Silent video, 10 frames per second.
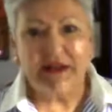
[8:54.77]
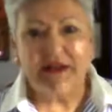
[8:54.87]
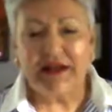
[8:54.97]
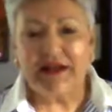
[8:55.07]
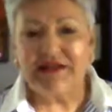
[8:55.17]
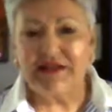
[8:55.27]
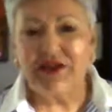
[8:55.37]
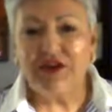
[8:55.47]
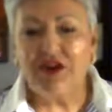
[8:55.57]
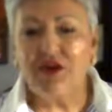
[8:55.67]
And I said,
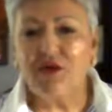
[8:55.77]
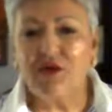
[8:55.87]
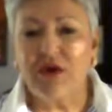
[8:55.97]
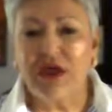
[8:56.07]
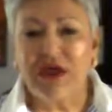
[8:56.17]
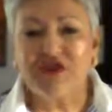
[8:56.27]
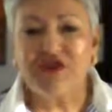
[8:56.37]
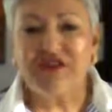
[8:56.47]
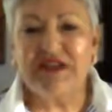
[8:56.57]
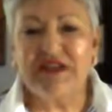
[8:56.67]
"No." She
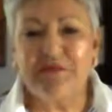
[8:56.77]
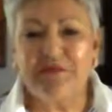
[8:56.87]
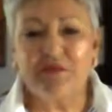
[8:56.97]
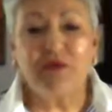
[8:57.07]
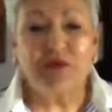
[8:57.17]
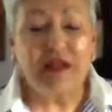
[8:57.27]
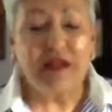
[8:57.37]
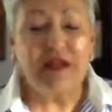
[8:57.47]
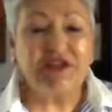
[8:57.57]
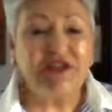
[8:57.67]
said,
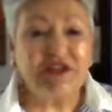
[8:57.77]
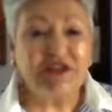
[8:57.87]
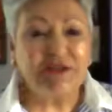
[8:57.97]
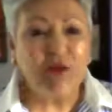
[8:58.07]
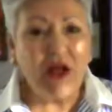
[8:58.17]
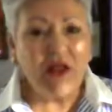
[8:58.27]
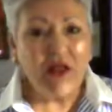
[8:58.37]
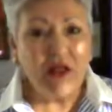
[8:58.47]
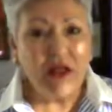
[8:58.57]
"Well,